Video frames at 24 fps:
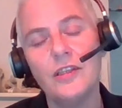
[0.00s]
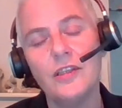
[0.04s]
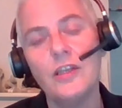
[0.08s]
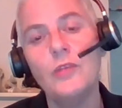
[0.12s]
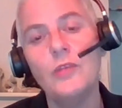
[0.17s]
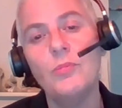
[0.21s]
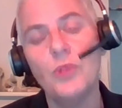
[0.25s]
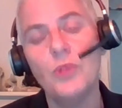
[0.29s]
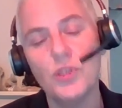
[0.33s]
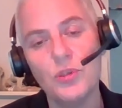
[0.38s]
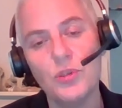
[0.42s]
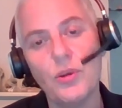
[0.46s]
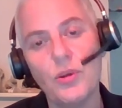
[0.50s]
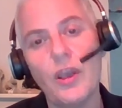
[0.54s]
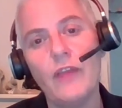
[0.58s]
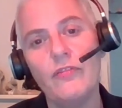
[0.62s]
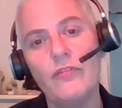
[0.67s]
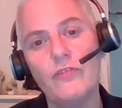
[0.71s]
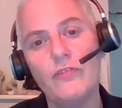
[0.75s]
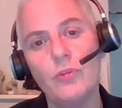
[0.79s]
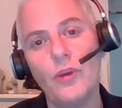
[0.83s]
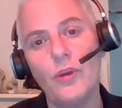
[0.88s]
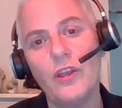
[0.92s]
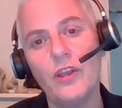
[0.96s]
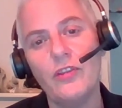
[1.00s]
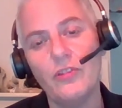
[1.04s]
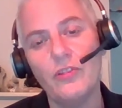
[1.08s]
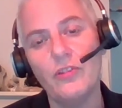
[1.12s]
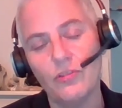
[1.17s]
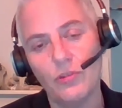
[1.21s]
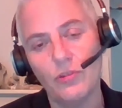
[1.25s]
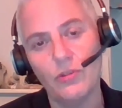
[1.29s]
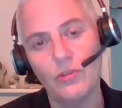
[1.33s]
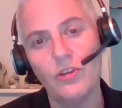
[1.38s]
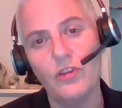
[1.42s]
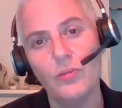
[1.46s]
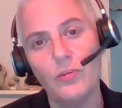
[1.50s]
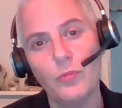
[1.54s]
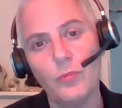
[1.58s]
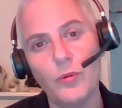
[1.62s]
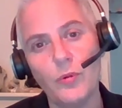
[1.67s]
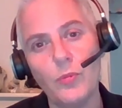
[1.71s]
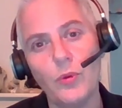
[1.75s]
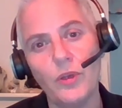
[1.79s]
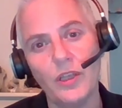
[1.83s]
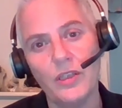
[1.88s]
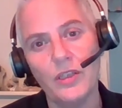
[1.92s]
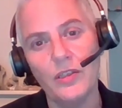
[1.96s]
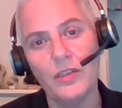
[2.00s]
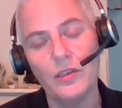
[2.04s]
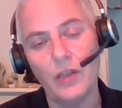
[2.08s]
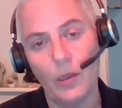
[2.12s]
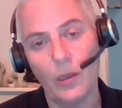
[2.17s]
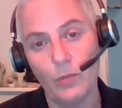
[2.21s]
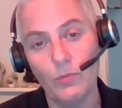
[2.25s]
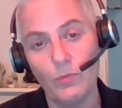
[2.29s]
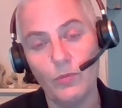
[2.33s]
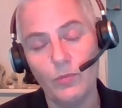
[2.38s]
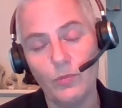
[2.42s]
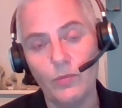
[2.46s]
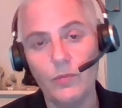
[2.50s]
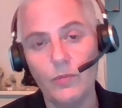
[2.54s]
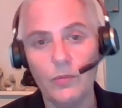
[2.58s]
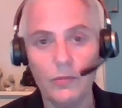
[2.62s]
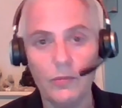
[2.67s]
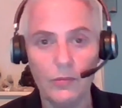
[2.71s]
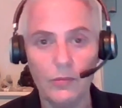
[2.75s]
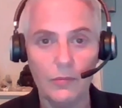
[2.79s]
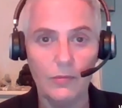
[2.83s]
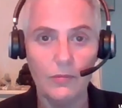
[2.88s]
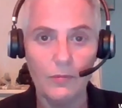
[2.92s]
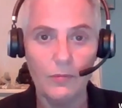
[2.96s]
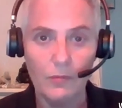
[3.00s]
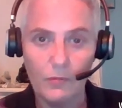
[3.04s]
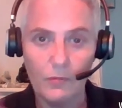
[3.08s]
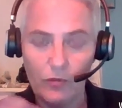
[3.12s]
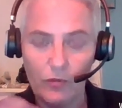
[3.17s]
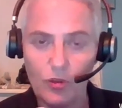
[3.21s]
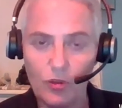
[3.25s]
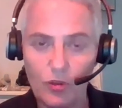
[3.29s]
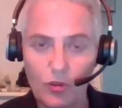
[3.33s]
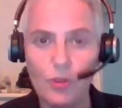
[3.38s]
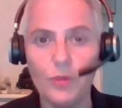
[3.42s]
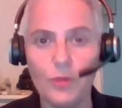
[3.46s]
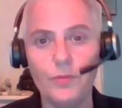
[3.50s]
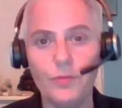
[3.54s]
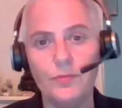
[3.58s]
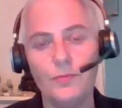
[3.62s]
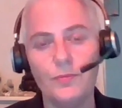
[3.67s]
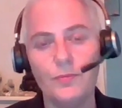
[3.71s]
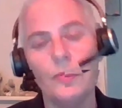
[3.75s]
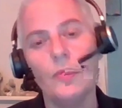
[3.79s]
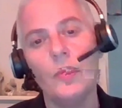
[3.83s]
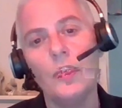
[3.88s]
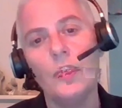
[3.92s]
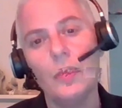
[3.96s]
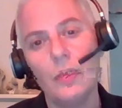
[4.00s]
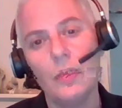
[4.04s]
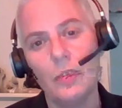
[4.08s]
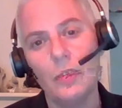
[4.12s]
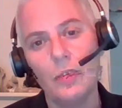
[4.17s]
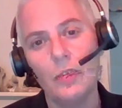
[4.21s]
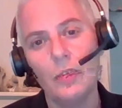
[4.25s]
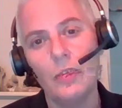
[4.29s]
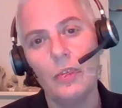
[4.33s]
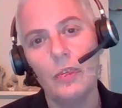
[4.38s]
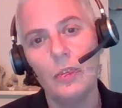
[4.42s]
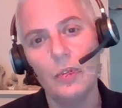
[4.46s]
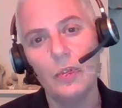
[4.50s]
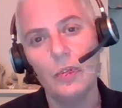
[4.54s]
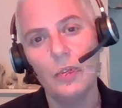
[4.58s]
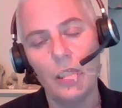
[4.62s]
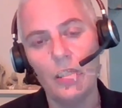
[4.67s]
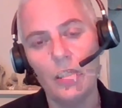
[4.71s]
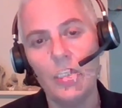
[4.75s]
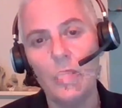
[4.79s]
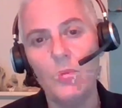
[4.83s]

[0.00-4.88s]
but you have to wait so that the people can come to you and keep